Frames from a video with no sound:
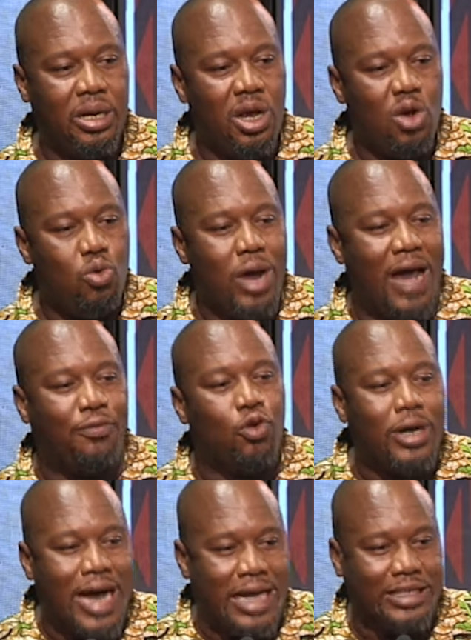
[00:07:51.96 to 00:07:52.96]
we have to
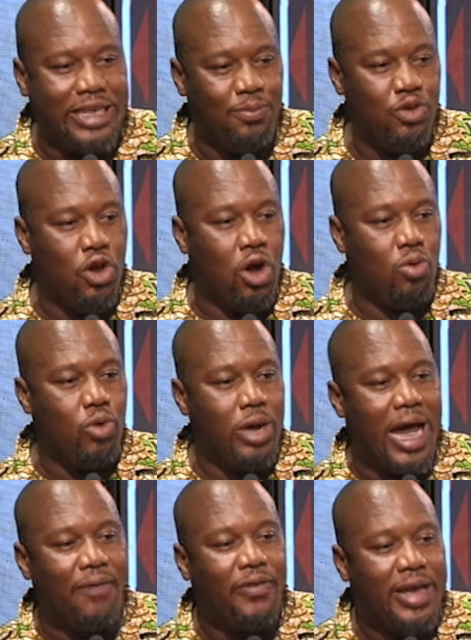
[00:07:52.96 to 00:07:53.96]
catch them young. We
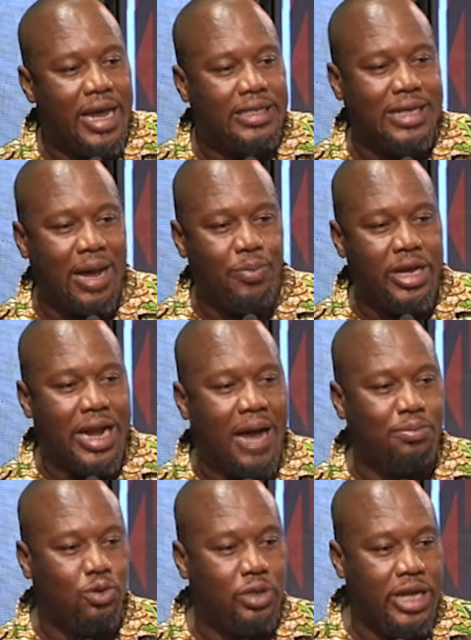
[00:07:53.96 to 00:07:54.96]
have kids coming up
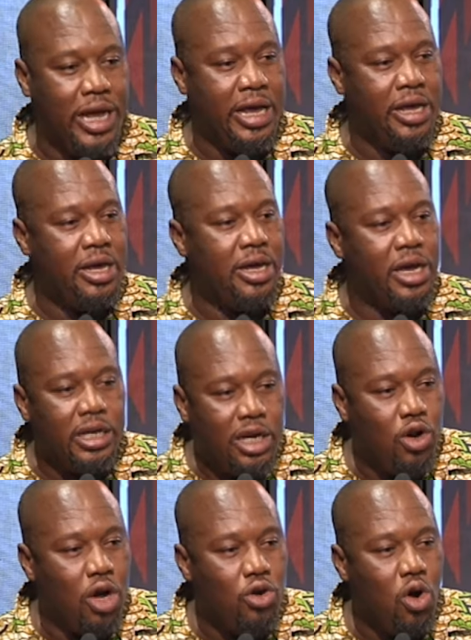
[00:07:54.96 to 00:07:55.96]
today. They
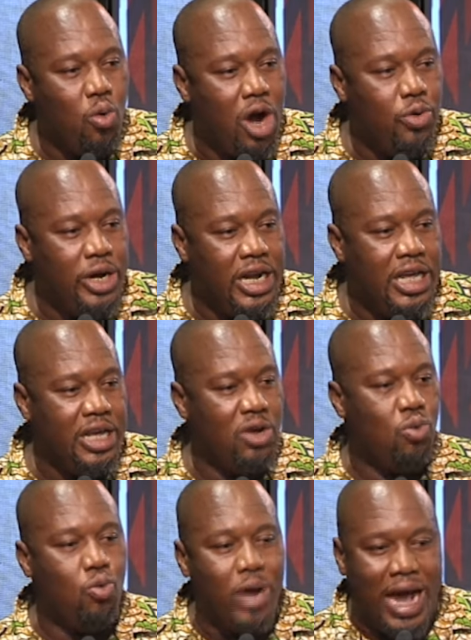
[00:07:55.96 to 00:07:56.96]
don't know what really
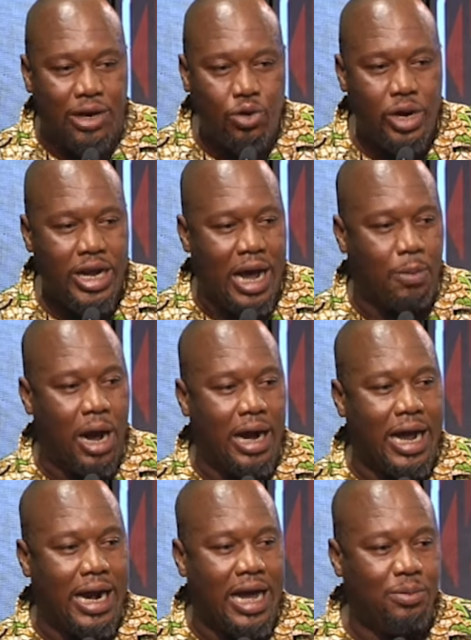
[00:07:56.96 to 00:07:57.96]
we are doing about
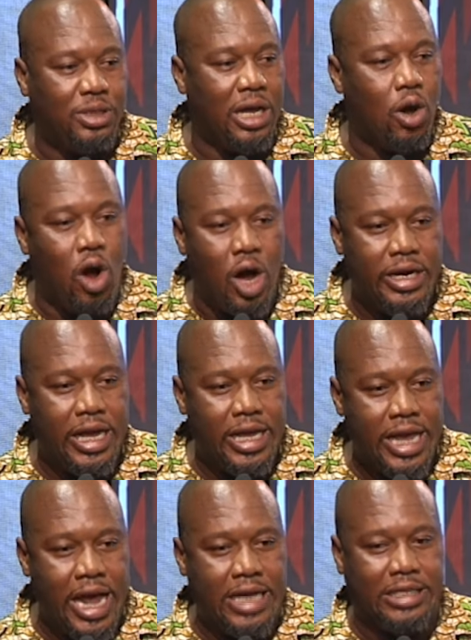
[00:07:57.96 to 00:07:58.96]
galamsey. All they
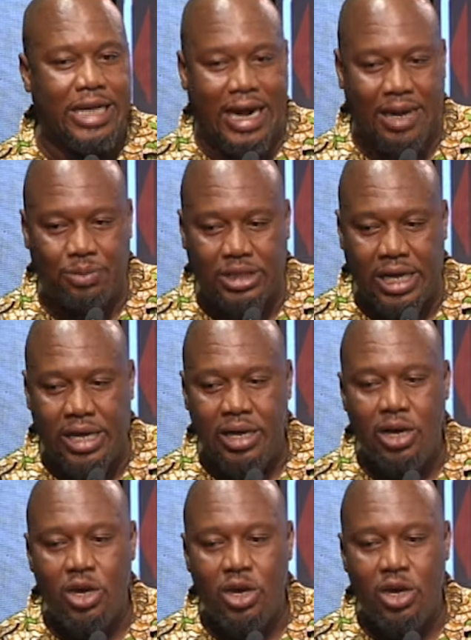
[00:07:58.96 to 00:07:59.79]
hear is galamsey.